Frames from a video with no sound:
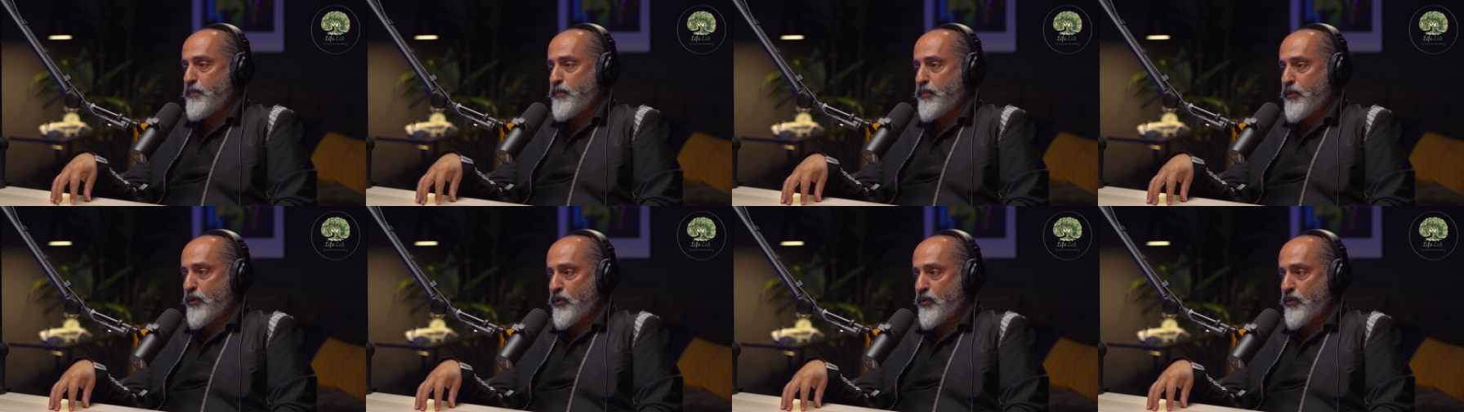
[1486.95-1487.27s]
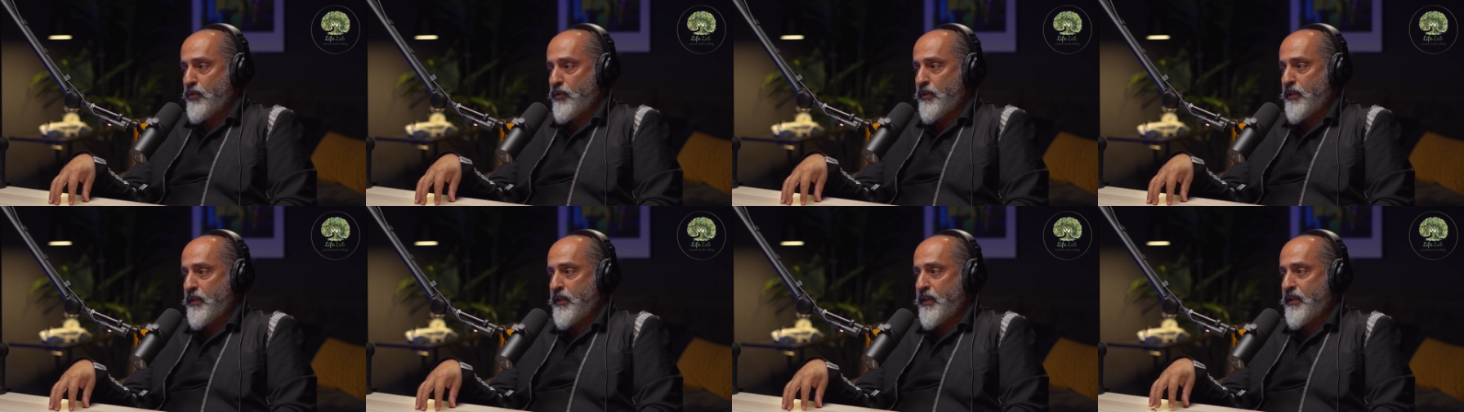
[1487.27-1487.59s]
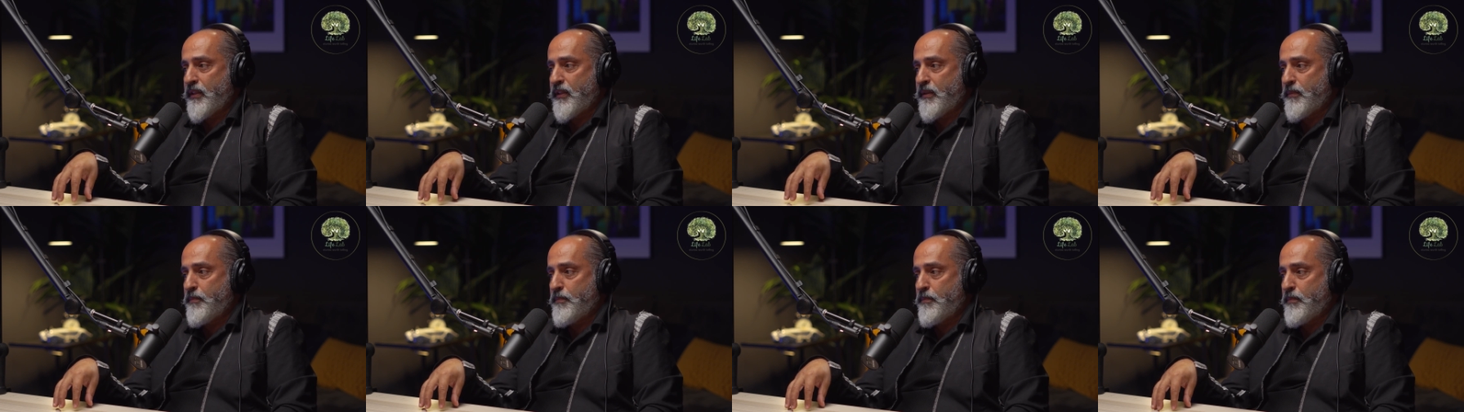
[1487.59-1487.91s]
point
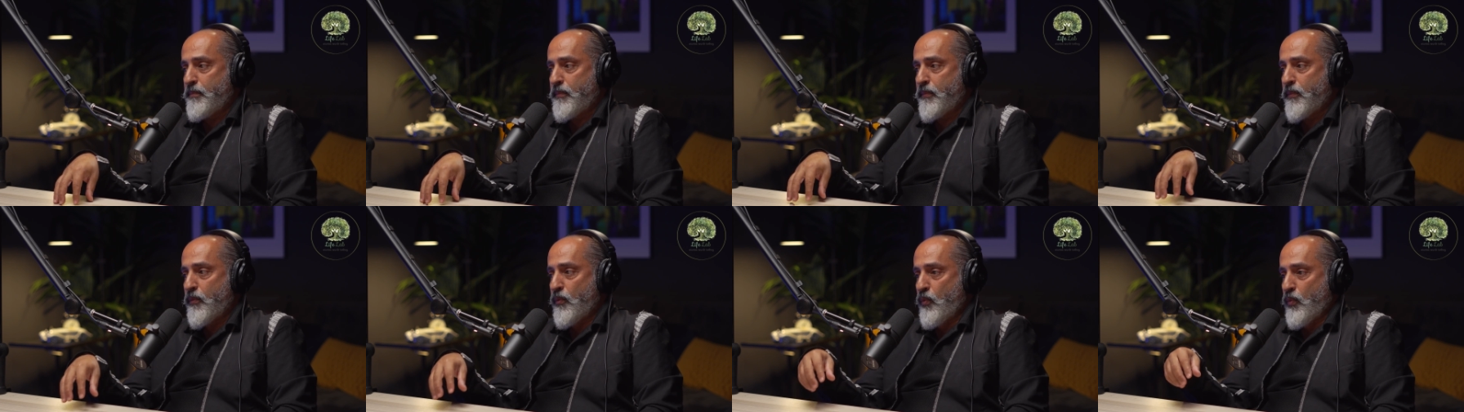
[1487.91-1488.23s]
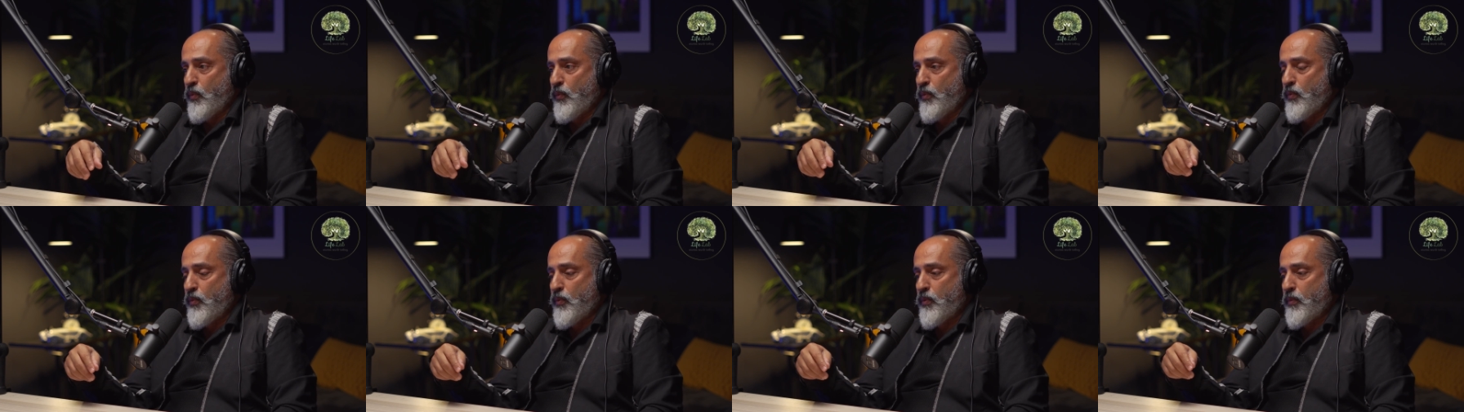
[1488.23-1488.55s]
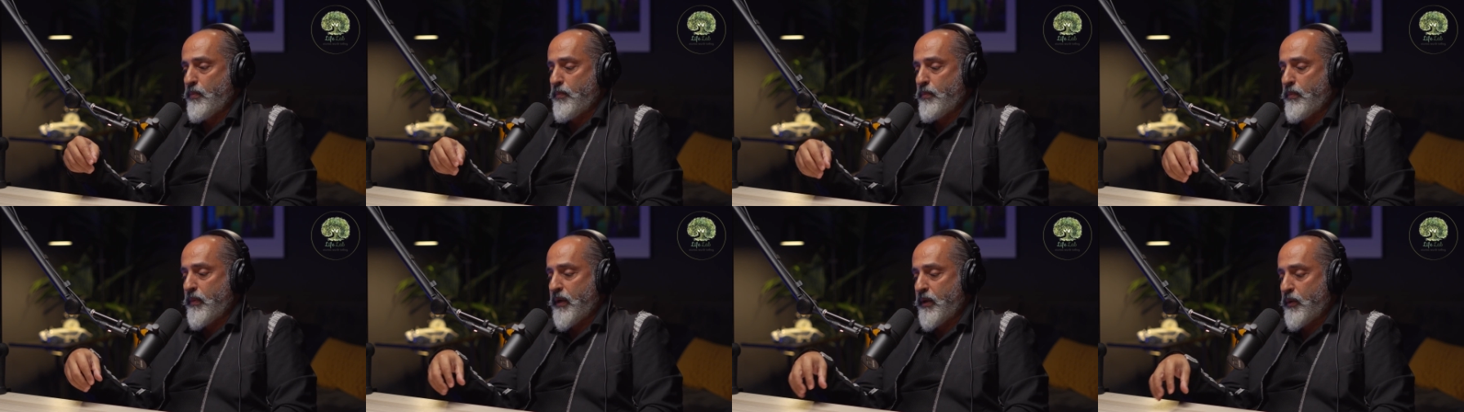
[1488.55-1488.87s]
that
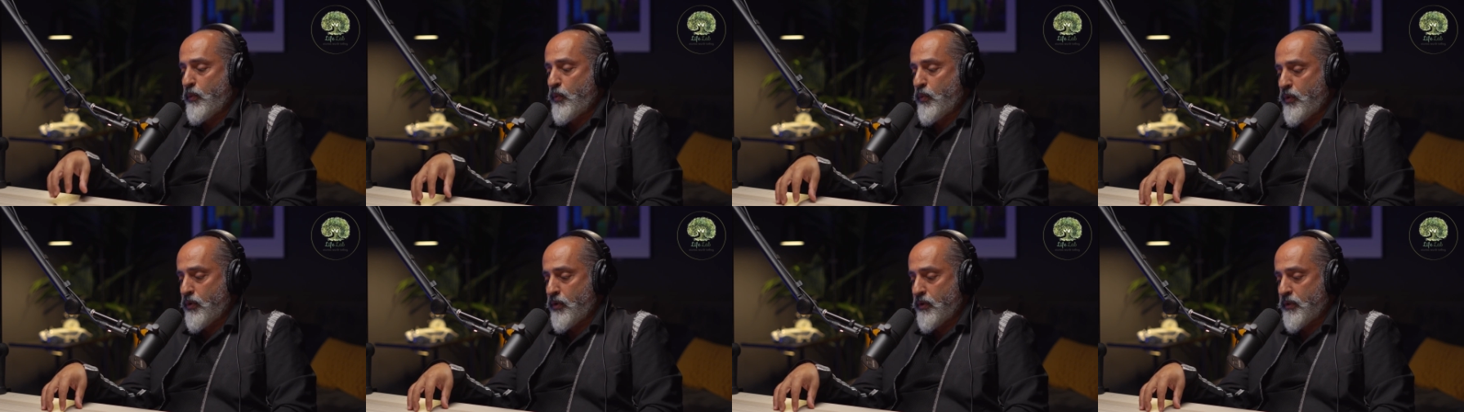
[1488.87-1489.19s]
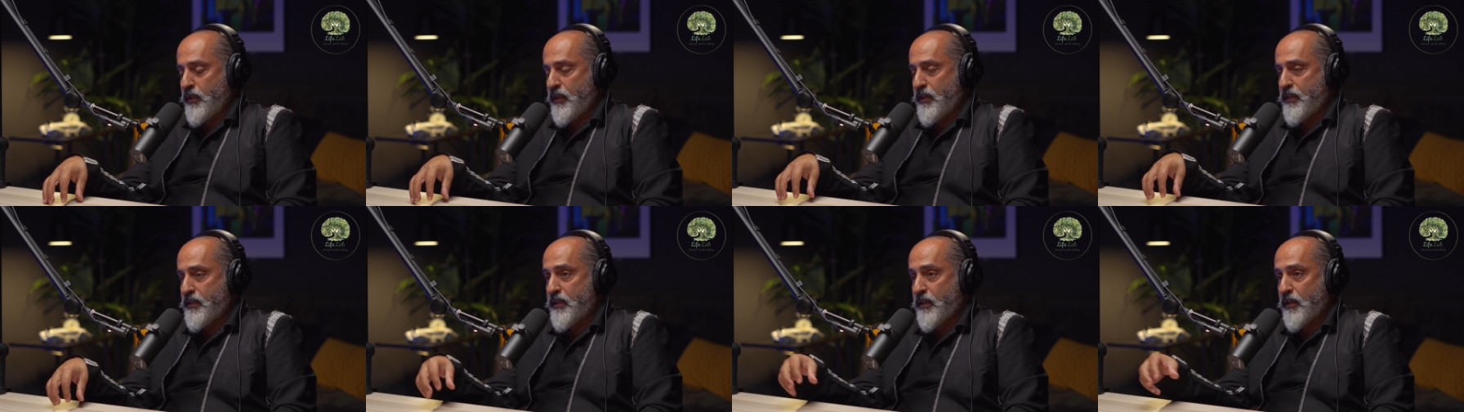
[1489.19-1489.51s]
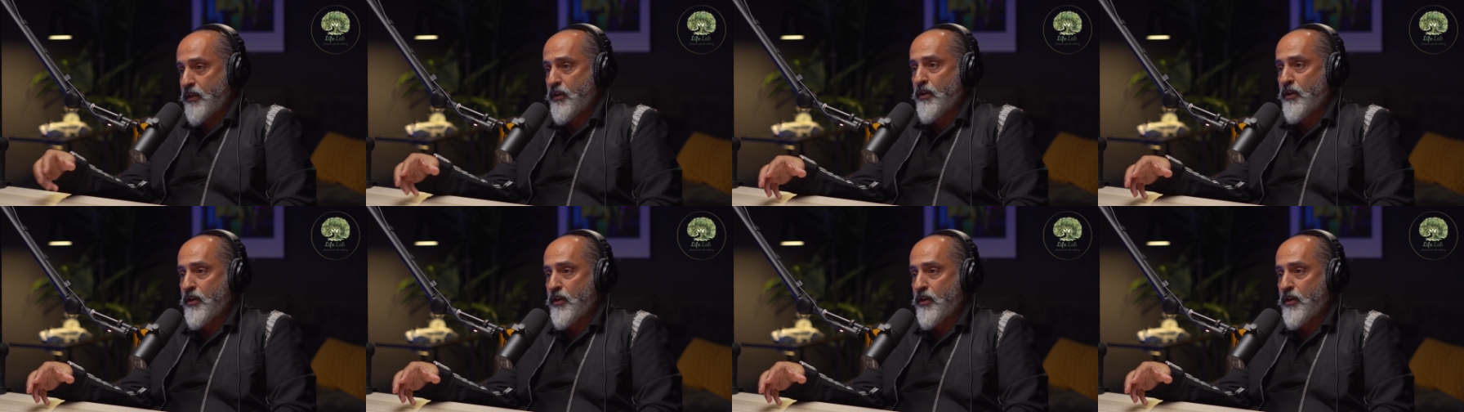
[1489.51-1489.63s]
my word is a